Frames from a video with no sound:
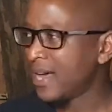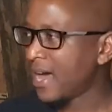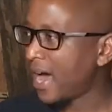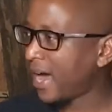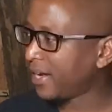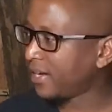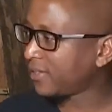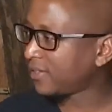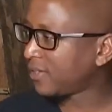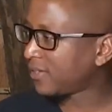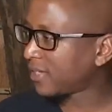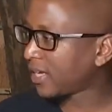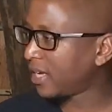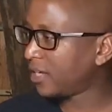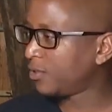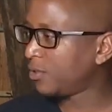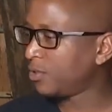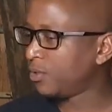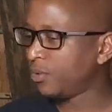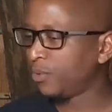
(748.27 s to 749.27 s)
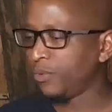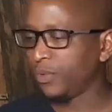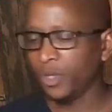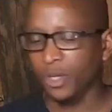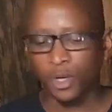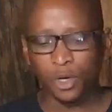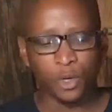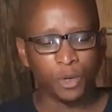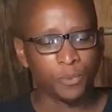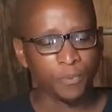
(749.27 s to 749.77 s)
I just decided
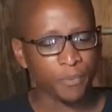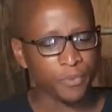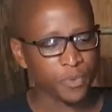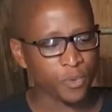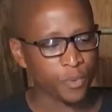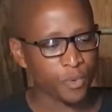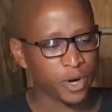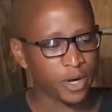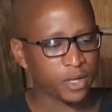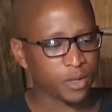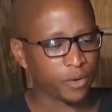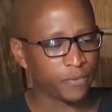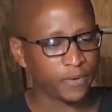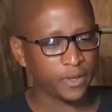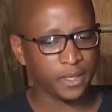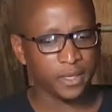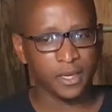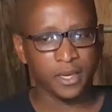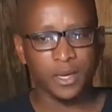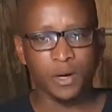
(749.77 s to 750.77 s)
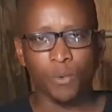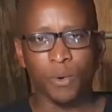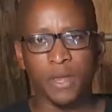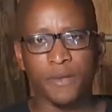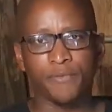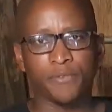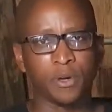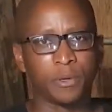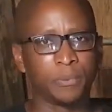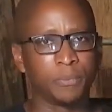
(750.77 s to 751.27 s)
to, work over here away
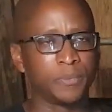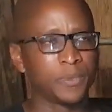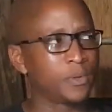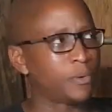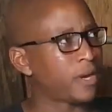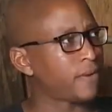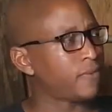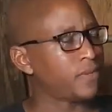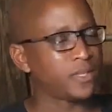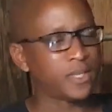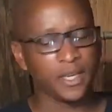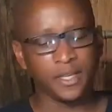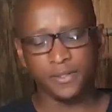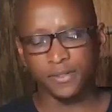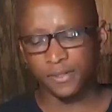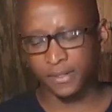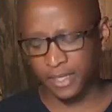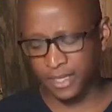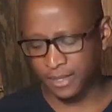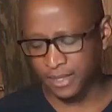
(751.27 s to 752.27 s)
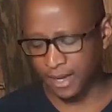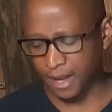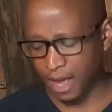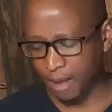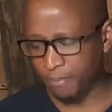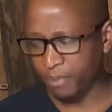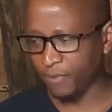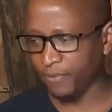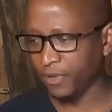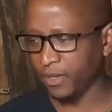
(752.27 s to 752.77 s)
from the wife and kids in the
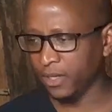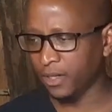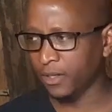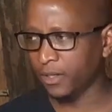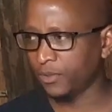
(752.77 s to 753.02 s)
lab over here,